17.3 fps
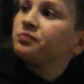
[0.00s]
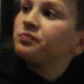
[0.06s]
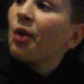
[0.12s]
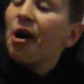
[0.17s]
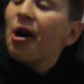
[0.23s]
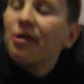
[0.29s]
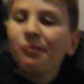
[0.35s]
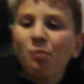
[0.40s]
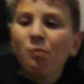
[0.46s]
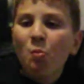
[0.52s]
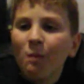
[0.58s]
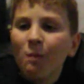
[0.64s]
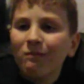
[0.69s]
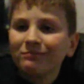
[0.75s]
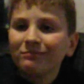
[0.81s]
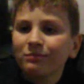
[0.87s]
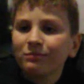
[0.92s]

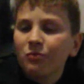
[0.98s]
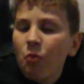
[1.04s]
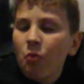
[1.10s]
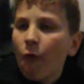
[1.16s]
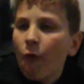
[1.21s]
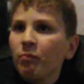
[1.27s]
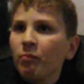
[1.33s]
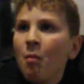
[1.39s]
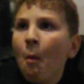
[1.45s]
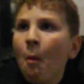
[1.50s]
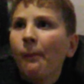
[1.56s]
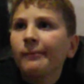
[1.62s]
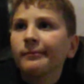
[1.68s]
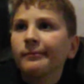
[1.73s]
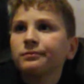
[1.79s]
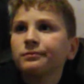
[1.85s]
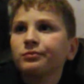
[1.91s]

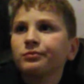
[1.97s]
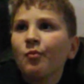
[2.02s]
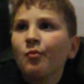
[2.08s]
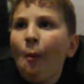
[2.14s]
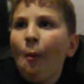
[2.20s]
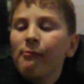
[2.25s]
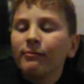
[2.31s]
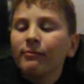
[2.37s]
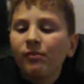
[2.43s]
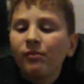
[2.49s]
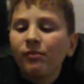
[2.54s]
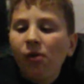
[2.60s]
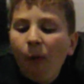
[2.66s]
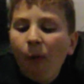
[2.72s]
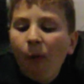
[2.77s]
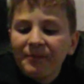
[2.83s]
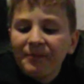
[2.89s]

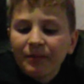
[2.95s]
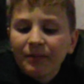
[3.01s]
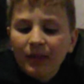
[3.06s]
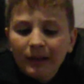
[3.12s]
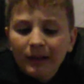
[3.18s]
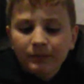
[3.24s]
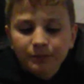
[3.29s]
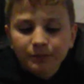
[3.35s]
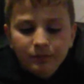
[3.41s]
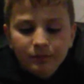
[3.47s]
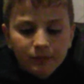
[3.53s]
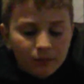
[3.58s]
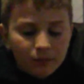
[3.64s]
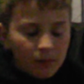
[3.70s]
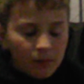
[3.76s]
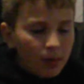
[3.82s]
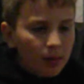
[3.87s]

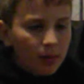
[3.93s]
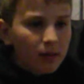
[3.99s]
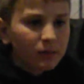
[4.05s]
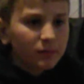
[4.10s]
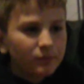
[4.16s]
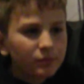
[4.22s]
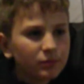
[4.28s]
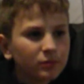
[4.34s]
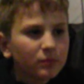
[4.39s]
(silence)